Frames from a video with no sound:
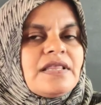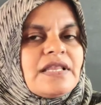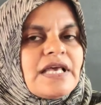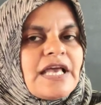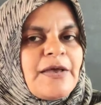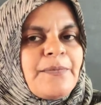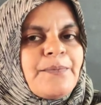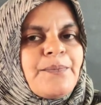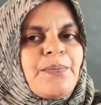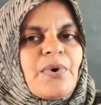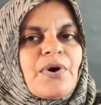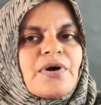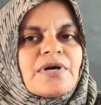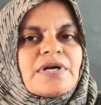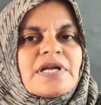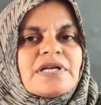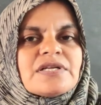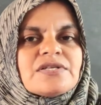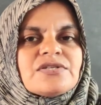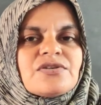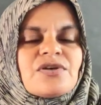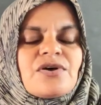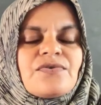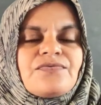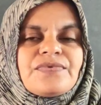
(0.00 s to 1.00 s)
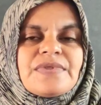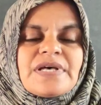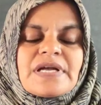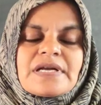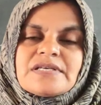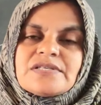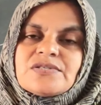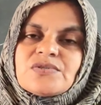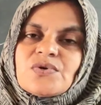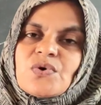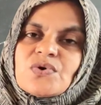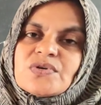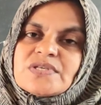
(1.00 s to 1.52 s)
the importance of the
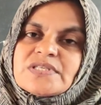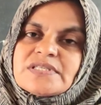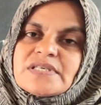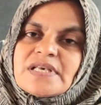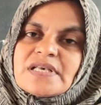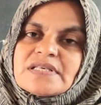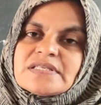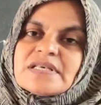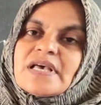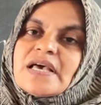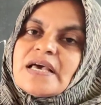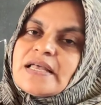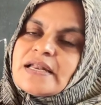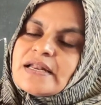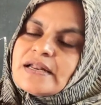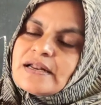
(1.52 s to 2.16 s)
resources,